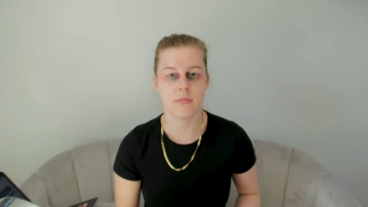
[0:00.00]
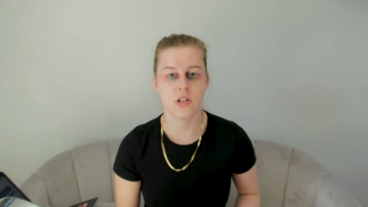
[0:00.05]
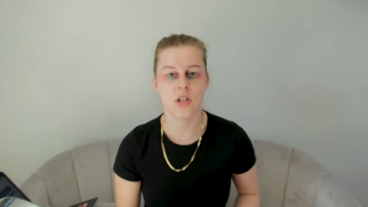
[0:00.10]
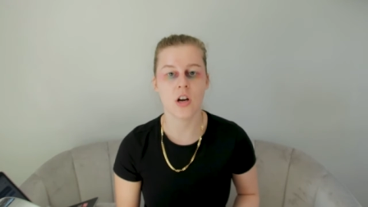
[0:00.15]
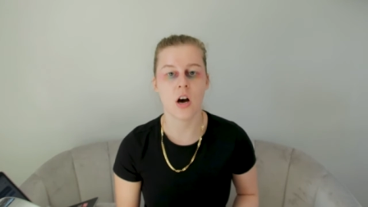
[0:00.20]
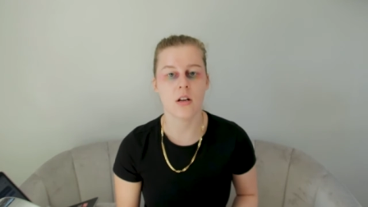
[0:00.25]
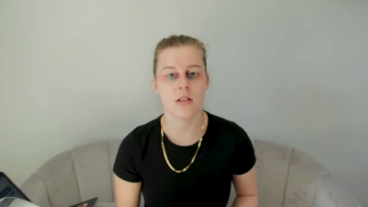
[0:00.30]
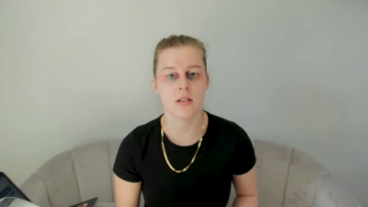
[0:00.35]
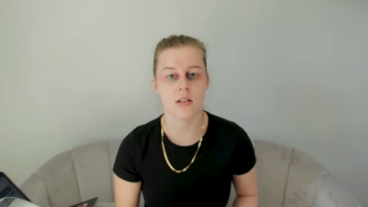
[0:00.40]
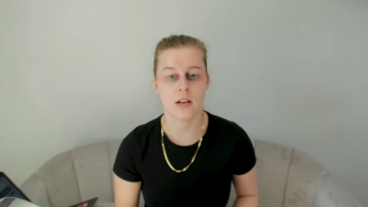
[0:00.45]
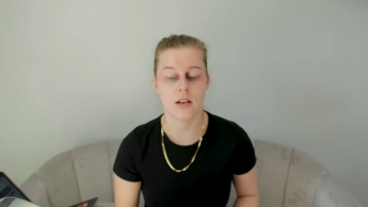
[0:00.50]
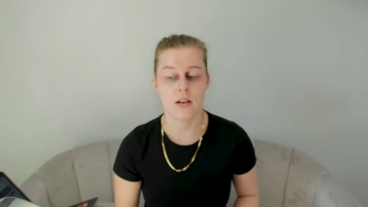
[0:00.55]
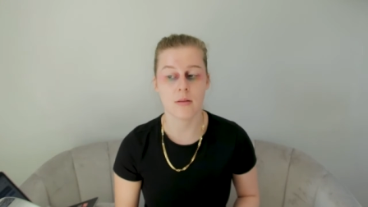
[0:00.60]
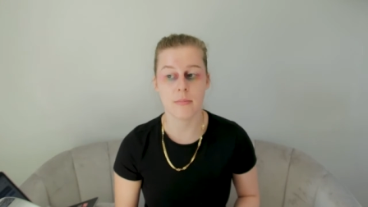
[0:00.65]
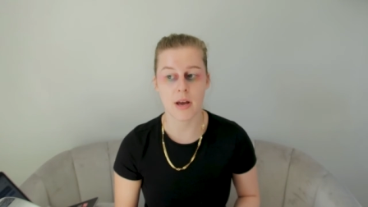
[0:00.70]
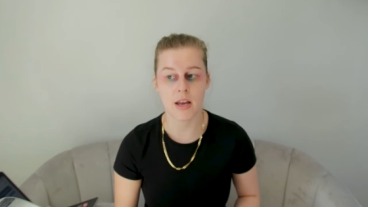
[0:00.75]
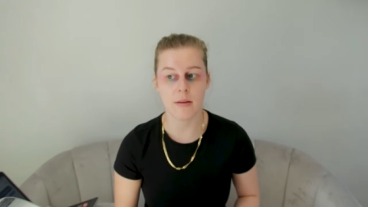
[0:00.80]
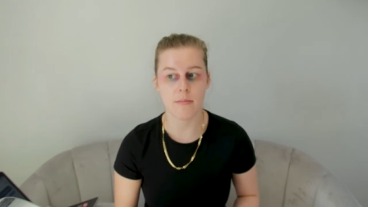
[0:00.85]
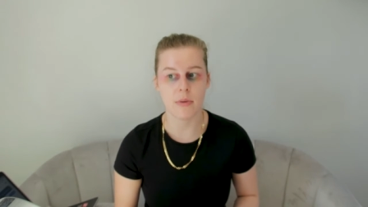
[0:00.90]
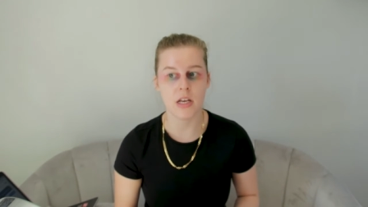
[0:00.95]
started. And it
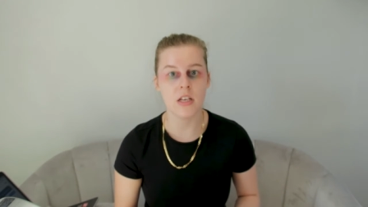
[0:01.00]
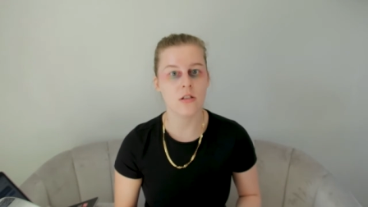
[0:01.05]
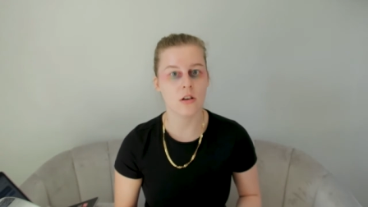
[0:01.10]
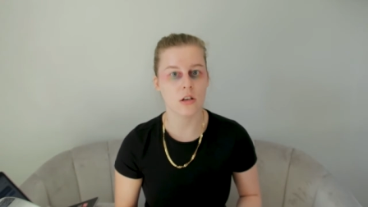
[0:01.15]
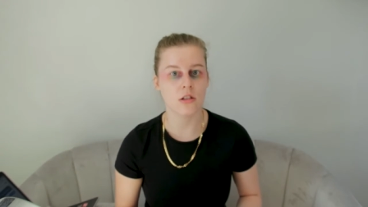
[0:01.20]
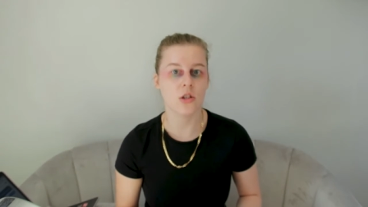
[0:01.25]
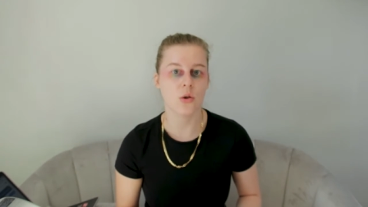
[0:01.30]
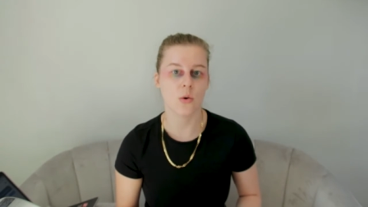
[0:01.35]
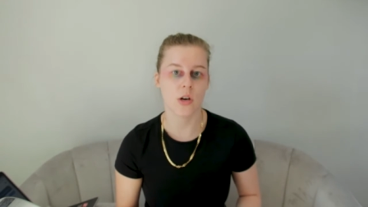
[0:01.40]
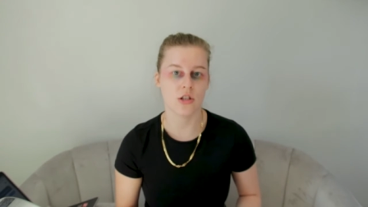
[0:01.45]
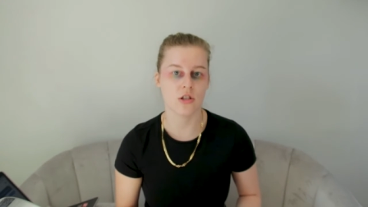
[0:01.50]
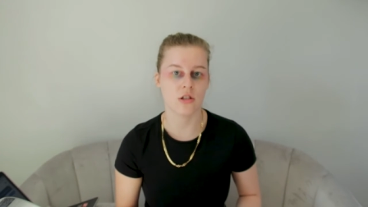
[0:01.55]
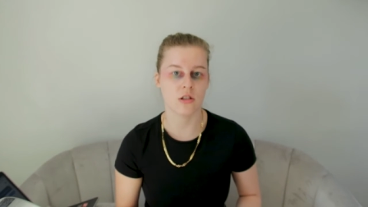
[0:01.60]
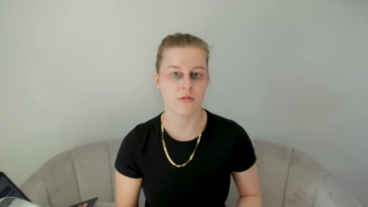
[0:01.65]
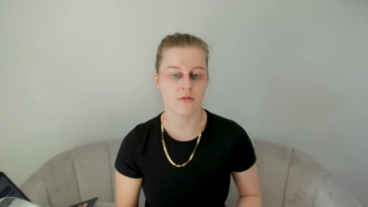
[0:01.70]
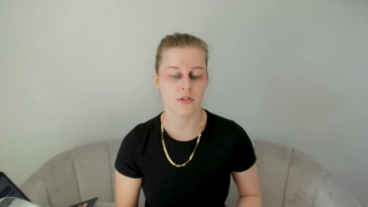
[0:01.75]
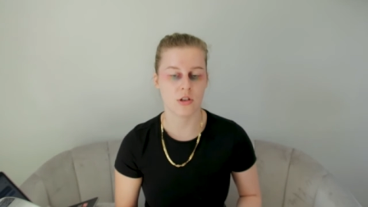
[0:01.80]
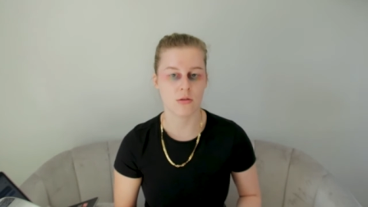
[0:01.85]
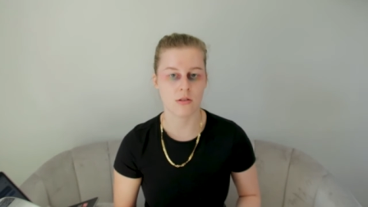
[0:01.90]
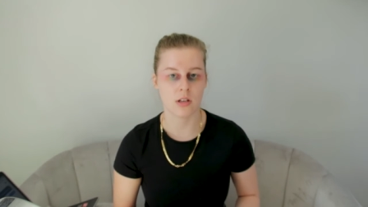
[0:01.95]
made me start to question a
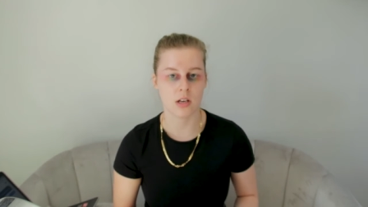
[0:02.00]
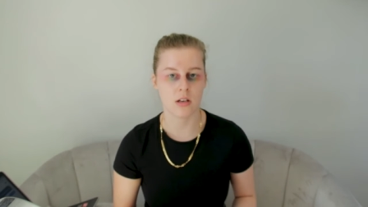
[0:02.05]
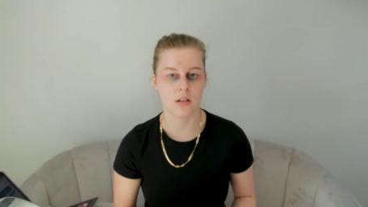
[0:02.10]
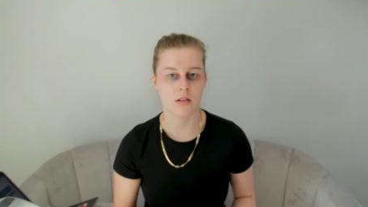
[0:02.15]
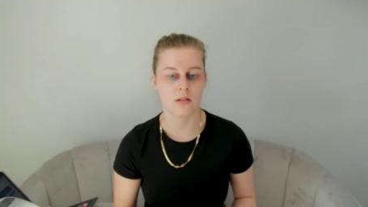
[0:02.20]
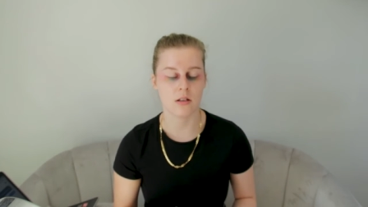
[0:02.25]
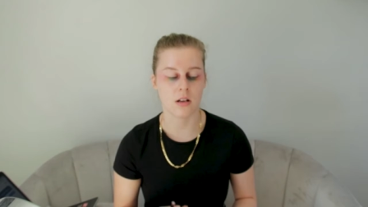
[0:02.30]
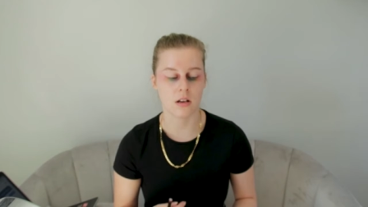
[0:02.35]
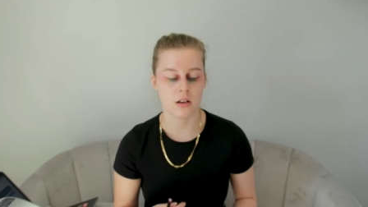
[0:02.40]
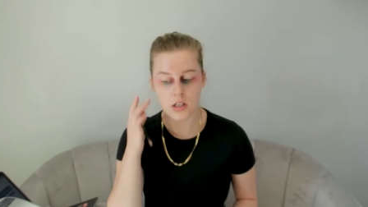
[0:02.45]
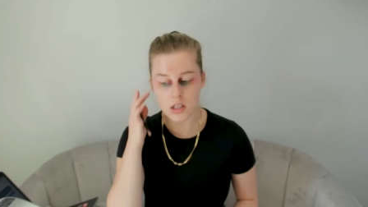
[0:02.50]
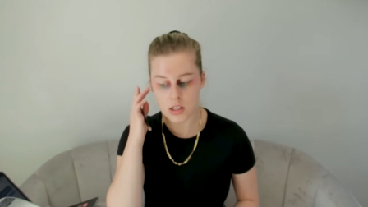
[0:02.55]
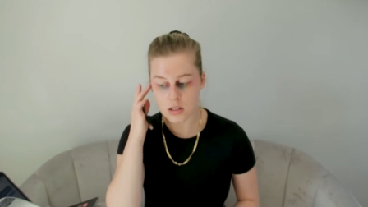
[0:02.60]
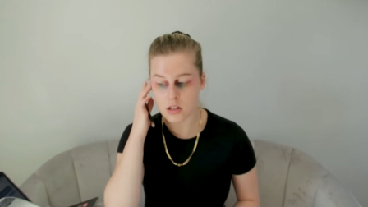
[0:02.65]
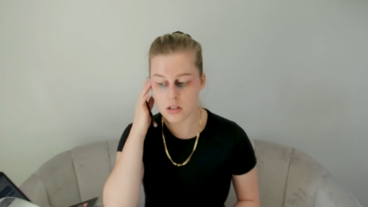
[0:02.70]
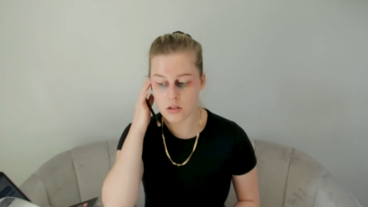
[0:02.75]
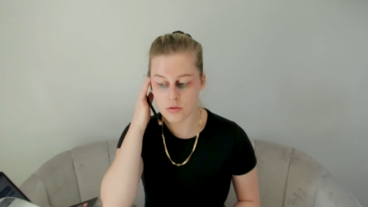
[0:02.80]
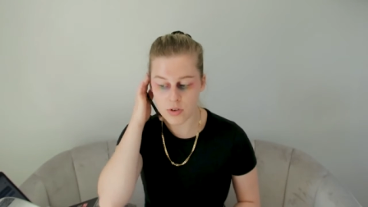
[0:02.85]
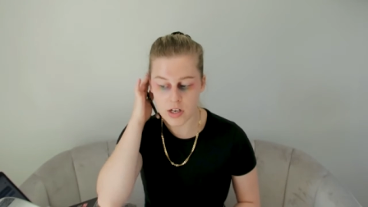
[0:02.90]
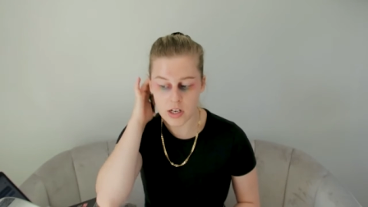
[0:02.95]
few things like, is
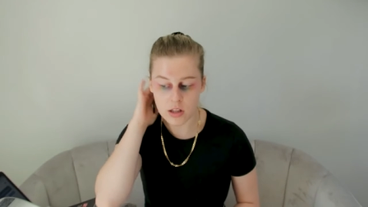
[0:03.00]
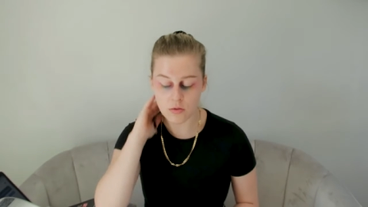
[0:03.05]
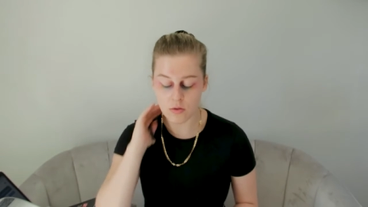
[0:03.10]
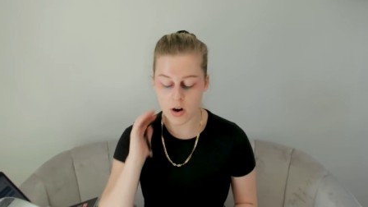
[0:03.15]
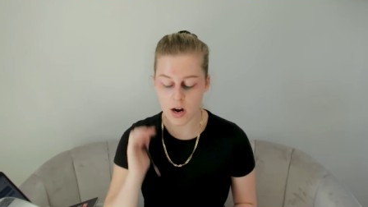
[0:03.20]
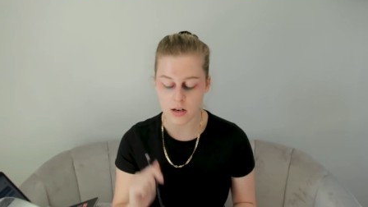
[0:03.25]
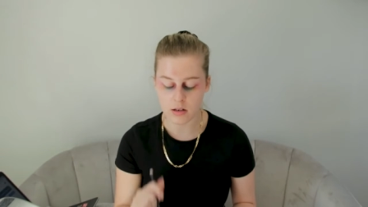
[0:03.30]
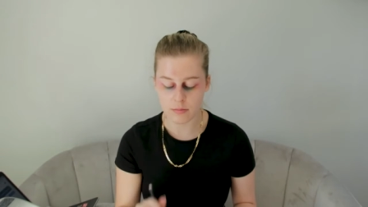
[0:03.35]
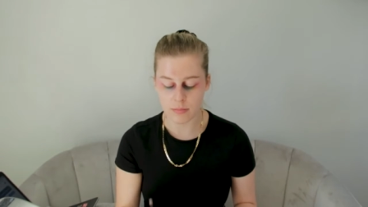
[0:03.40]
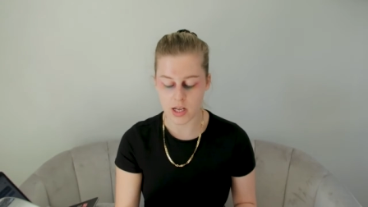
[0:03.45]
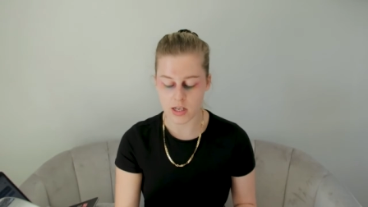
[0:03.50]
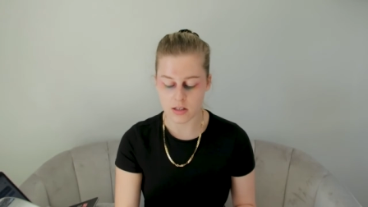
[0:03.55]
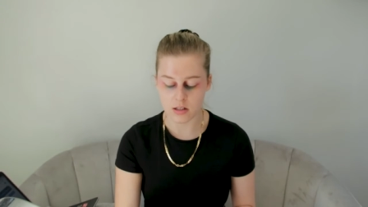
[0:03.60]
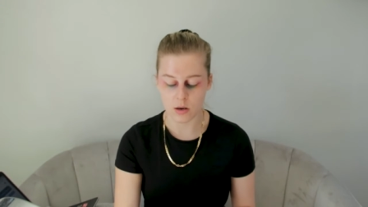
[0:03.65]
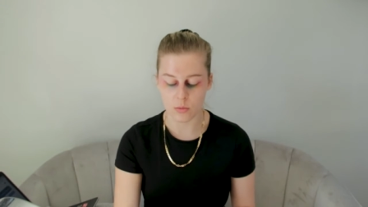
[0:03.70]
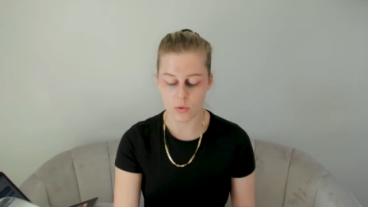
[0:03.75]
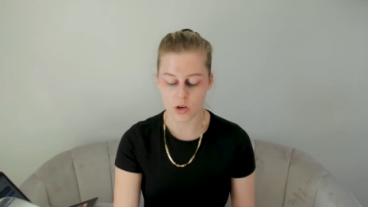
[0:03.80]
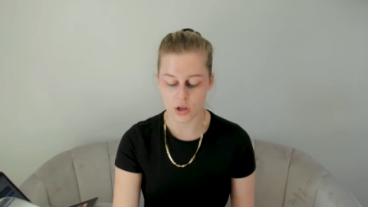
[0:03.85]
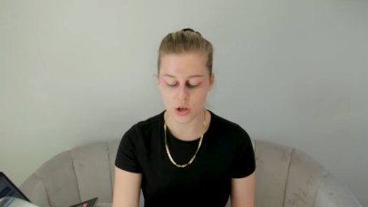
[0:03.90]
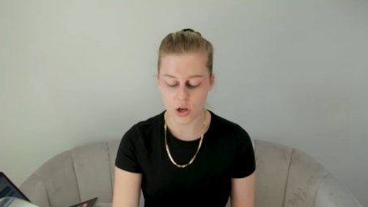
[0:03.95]
this really the right place I
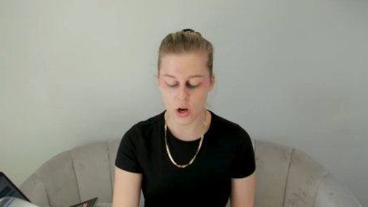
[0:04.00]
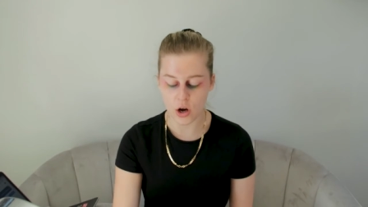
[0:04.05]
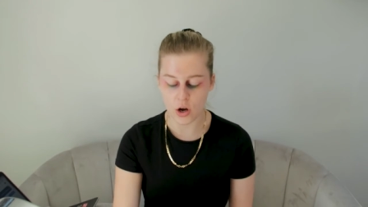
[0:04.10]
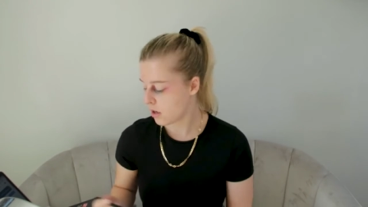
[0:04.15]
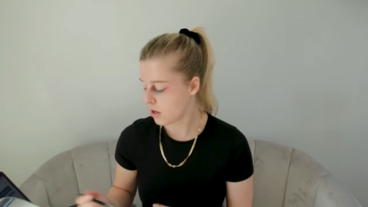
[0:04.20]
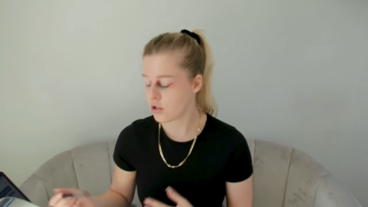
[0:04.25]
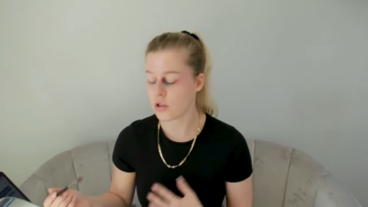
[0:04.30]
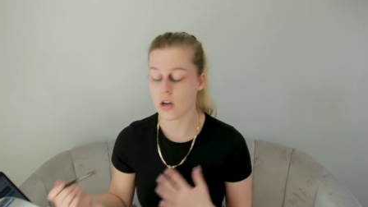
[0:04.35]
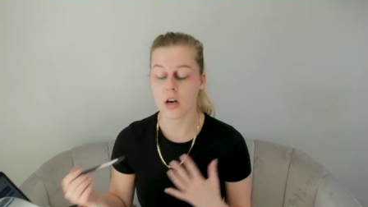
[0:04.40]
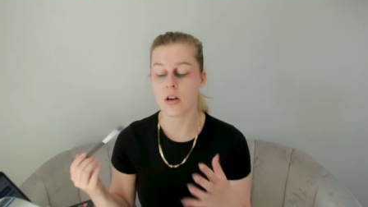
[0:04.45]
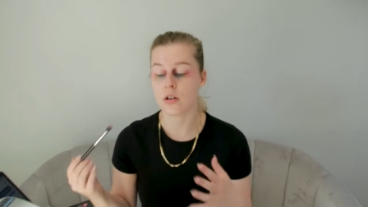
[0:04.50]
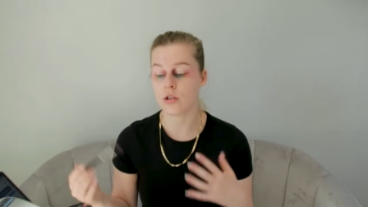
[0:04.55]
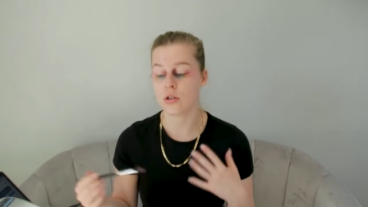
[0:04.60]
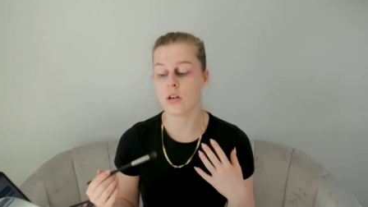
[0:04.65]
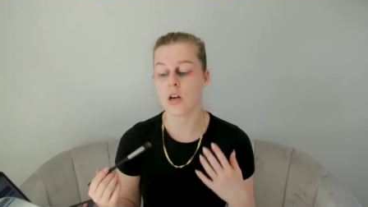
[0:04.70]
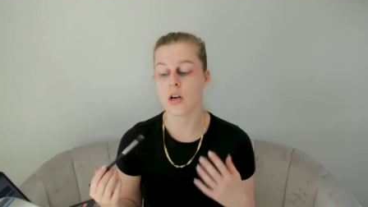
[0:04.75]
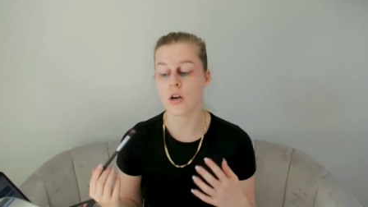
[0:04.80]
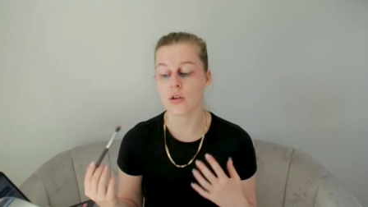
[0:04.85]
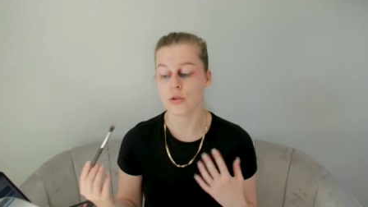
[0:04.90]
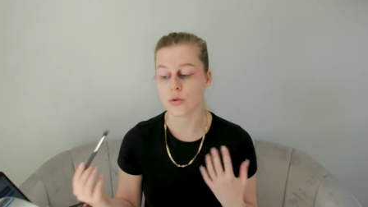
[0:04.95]
want to go? Should I, should
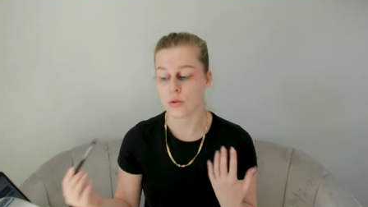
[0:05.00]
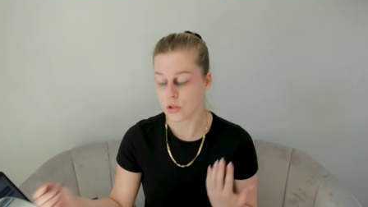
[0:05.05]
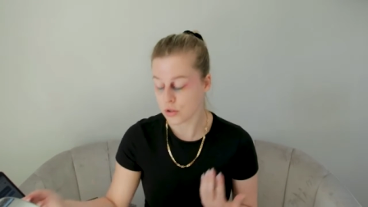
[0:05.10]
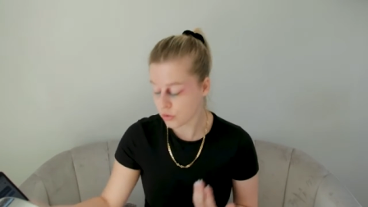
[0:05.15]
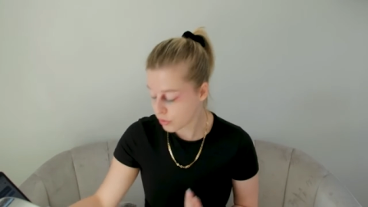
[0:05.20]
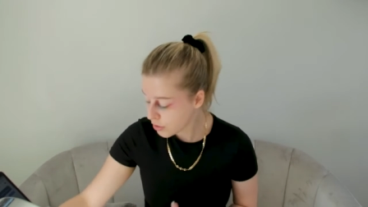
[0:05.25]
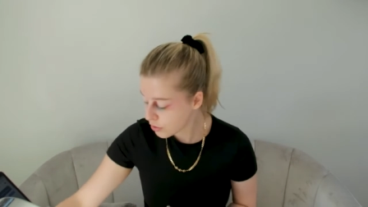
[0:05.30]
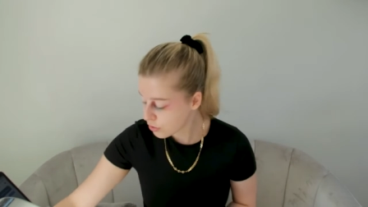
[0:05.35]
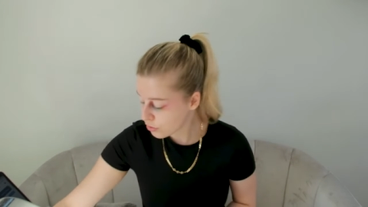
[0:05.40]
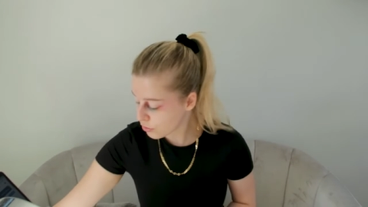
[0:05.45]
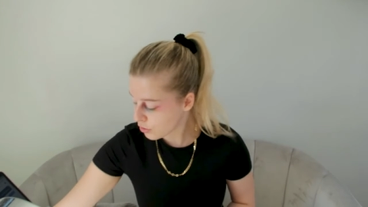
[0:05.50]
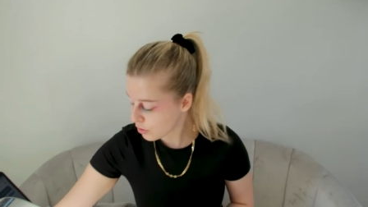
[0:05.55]
I go to a traditional